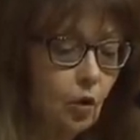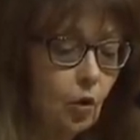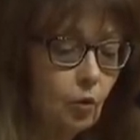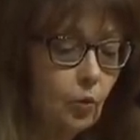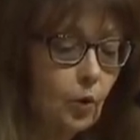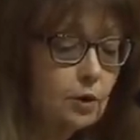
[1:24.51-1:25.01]

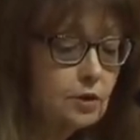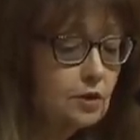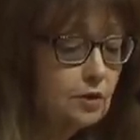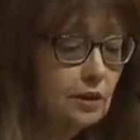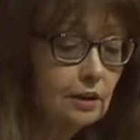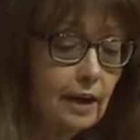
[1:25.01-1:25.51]
or
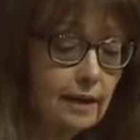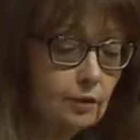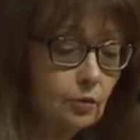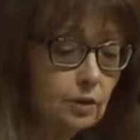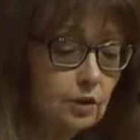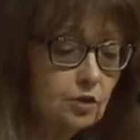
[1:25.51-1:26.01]
worked the
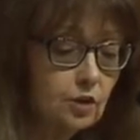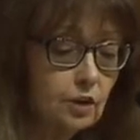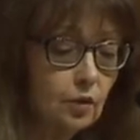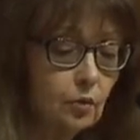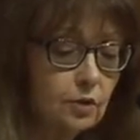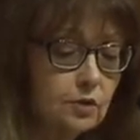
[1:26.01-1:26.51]
language
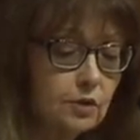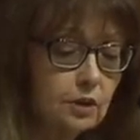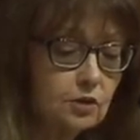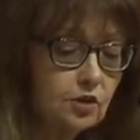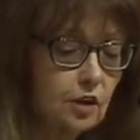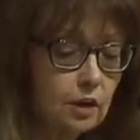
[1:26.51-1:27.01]
with
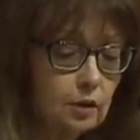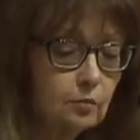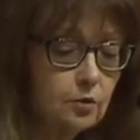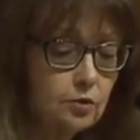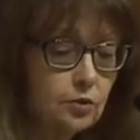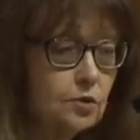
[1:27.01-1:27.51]
such
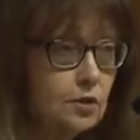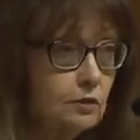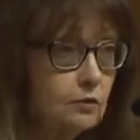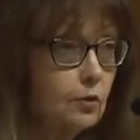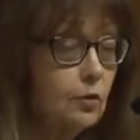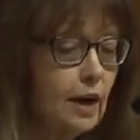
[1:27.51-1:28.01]

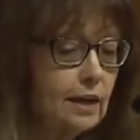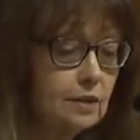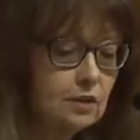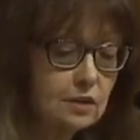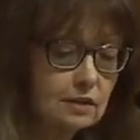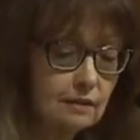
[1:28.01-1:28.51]
unobtrusive
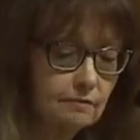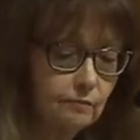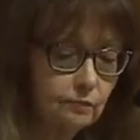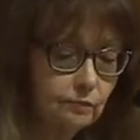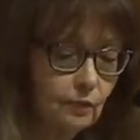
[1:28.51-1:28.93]
grace,